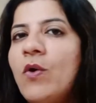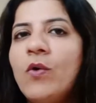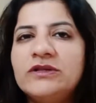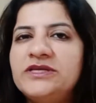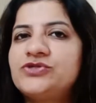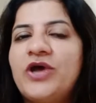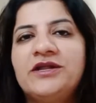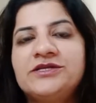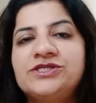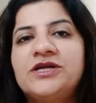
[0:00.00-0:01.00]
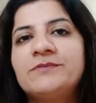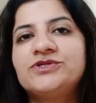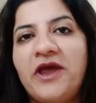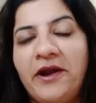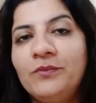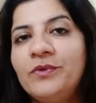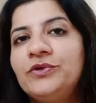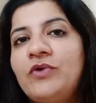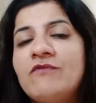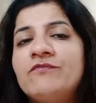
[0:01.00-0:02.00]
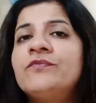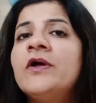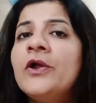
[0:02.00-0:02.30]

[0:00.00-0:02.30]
all these strategies that I'm sharing with you have